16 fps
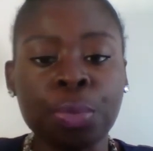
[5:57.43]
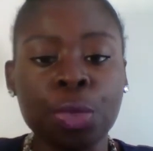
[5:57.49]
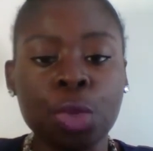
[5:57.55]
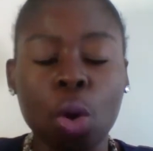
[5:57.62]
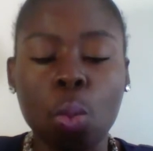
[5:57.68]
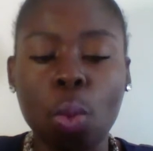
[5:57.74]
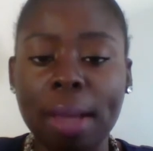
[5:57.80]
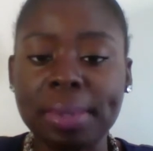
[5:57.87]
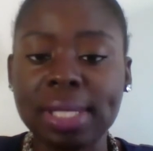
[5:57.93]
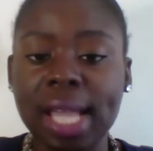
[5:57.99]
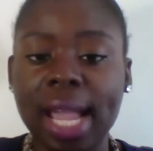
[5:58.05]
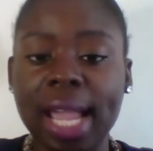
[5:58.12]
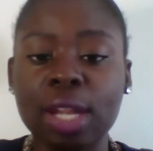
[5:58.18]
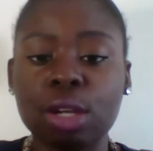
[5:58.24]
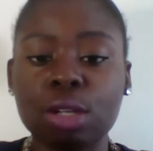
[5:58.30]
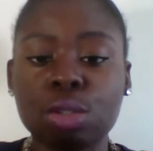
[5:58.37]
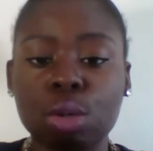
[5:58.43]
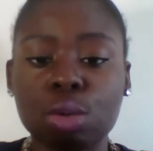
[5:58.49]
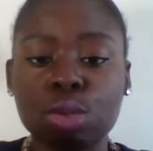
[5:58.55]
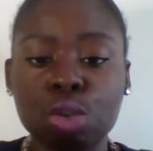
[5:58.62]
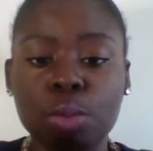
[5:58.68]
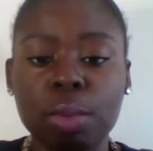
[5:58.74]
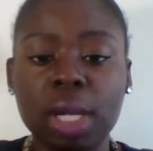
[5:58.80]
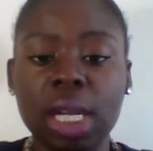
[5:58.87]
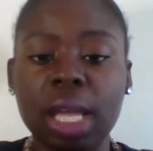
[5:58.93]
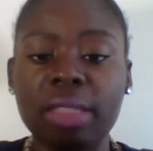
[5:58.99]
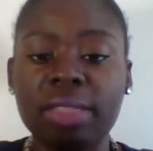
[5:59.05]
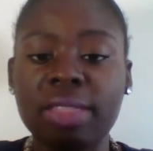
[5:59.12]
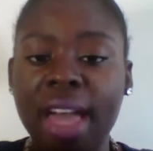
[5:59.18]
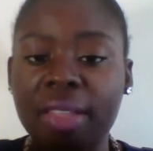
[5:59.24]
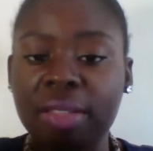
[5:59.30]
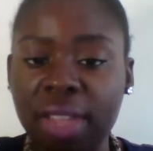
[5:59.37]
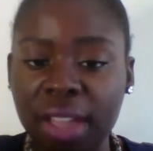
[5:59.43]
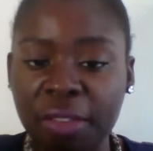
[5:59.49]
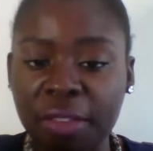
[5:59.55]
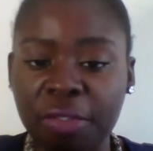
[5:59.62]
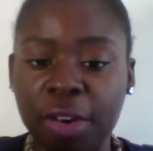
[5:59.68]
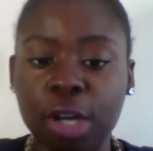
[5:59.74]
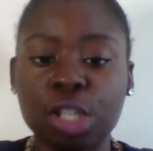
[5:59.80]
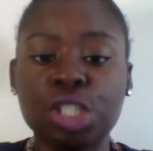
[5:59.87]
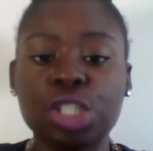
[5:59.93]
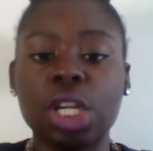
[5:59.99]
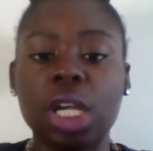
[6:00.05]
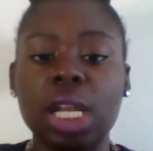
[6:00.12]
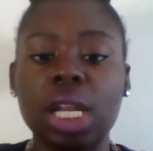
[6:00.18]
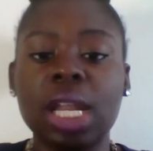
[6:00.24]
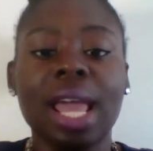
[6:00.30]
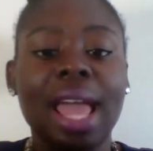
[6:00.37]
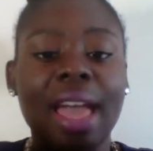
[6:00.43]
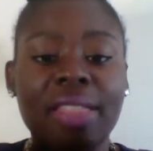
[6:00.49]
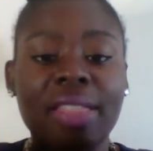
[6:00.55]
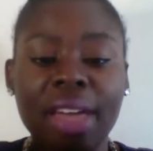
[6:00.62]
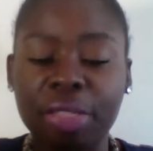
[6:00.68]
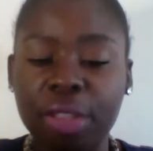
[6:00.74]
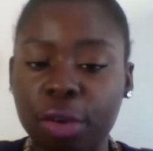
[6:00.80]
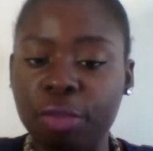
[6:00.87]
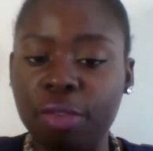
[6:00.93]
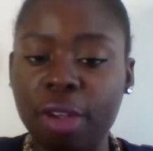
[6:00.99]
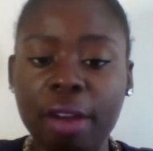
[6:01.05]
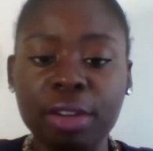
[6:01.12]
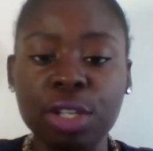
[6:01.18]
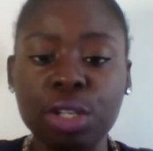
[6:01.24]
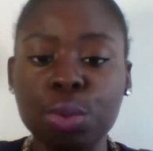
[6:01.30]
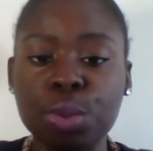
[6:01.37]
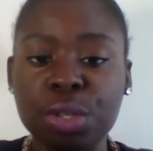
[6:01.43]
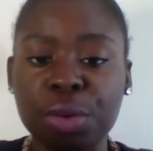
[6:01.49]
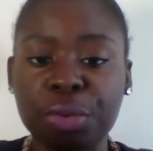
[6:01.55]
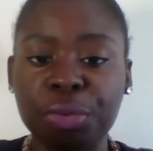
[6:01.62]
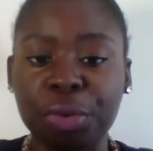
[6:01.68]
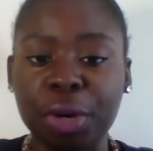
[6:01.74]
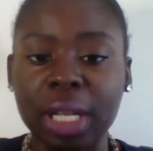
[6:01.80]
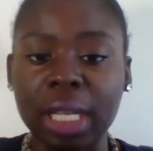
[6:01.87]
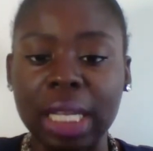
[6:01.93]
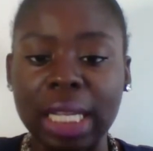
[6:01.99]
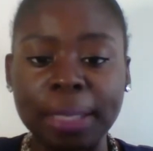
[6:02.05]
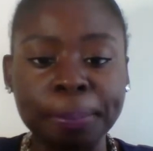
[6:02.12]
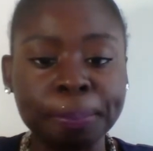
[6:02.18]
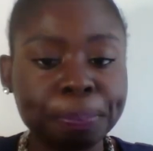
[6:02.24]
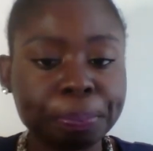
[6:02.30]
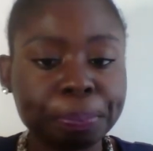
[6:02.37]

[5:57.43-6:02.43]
your website and your social media, that they function and that they're very user friendly,